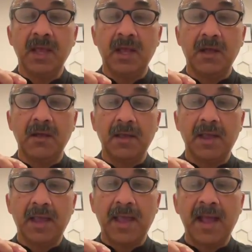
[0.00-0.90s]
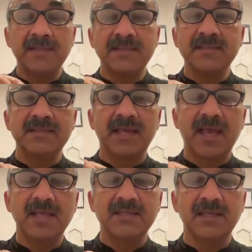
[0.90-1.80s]
As is the
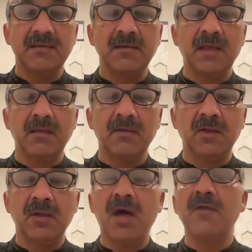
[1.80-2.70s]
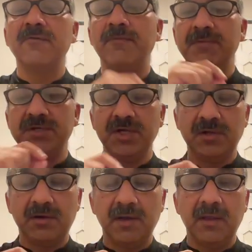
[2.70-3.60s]
case in a lot of machine
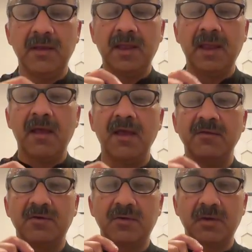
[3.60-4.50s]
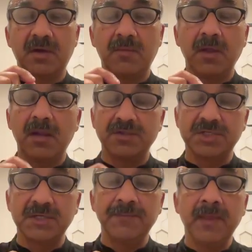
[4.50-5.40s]
learning and AI
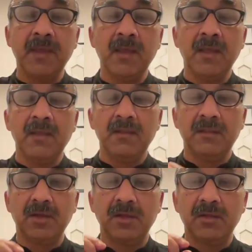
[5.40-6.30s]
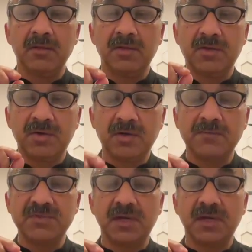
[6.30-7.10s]
terminology, the terms